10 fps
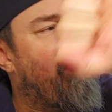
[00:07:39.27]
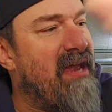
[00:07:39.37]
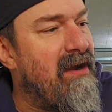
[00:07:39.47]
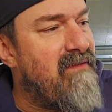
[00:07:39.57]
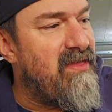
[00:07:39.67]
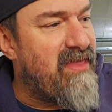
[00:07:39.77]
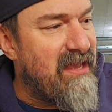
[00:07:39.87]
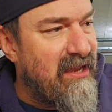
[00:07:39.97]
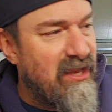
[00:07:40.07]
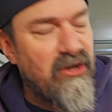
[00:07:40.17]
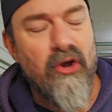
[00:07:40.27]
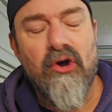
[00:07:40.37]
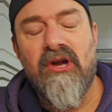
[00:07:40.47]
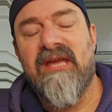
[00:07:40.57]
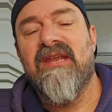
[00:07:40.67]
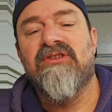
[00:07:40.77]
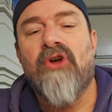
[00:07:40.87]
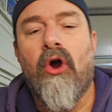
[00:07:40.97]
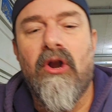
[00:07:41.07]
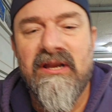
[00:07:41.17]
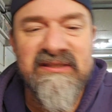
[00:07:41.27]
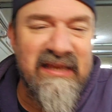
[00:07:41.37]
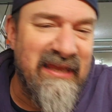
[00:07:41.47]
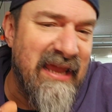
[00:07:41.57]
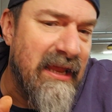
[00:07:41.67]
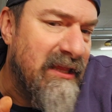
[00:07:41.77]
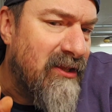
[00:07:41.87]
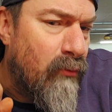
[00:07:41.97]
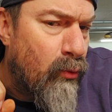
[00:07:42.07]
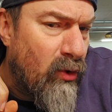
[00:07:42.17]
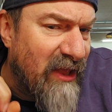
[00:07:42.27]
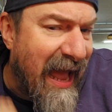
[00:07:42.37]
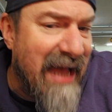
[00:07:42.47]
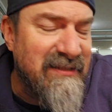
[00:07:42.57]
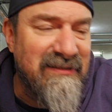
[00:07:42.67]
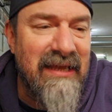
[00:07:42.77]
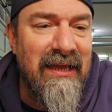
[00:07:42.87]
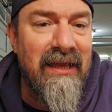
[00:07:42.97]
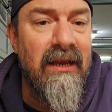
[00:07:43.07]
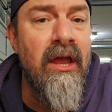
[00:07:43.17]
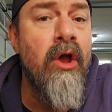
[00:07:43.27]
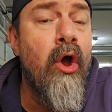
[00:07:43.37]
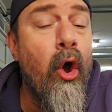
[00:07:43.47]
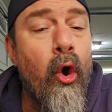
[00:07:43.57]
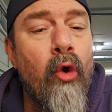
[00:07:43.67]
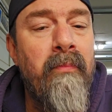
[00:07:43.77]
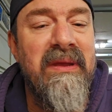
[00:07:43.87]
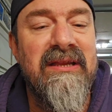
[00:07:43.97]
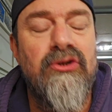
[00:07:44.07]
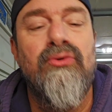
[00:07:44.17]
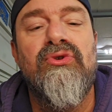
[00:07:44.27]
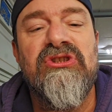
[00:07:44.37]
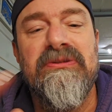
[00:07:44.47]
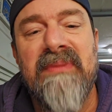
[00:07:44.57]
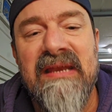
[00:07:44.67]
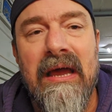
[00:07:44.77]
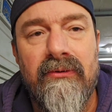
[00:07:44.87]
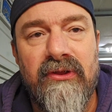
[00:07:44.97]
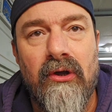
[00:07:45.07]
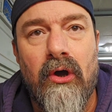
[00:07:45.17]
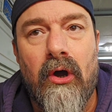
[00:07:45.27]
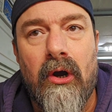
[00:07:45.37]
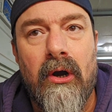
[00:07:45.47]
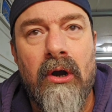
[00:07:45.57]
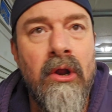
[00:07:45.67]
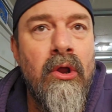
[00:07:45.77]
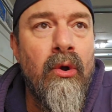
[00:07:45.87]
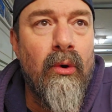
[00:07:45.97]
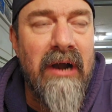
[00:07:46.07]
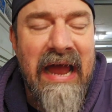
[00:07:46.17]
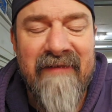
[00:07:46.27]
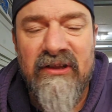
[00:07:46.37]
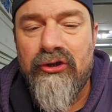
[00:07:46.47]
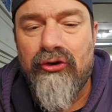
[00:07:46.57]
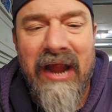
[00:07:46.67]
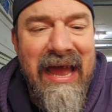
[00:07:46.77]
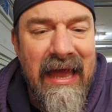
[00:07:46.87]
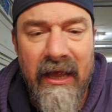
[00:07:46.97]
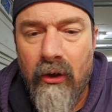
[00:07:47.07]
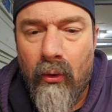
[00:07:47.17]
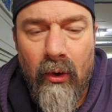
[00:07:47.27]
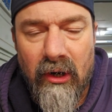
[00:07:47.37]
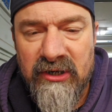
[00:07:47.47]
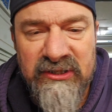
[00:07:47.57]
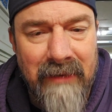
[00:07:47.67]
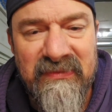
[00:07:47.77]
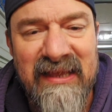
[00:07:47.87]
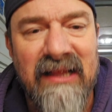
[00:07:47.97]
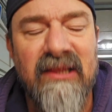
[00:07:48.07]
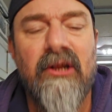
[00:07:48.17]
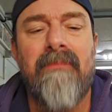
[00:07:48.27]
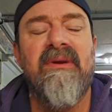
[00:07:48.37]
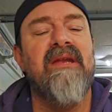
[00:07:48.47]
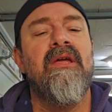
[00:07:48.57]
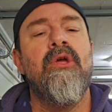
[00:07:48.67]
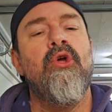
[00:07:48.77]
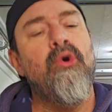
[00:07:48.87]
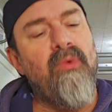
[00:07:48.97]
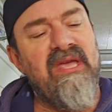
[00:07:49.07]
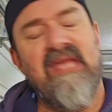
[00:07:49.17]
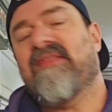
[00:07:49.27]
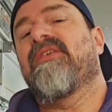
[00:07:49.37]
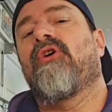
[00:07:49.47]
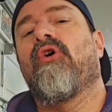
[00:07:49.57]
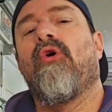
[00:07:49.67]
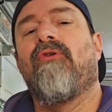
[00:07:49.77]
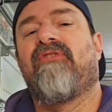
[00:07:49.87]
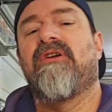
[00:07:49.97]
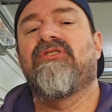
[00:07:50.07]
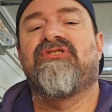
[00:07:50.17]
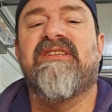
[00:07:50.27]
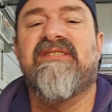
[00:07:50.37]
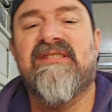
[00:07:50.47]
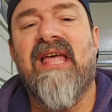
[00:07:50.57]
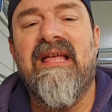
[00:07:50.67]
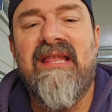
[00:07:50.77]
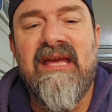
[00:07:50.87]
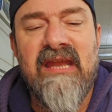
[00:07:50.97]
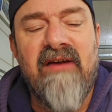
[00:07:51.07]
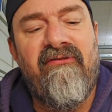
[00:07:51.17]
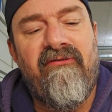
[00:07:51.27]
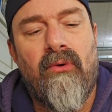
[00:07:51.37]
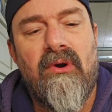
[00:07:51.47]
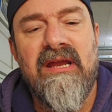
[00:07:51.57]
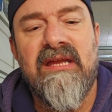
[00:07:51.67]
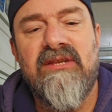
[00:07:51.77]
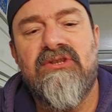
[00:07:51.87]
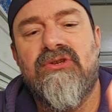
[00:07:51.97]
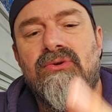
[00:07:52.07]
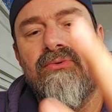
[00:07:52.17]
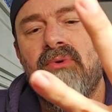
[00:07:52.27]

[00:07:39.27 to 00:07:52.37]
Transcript: everything and hook it as hard as I can at the last second, hoping to spin out the car or have it drag or something a little bit. We hit the culvert just slightly enough for it to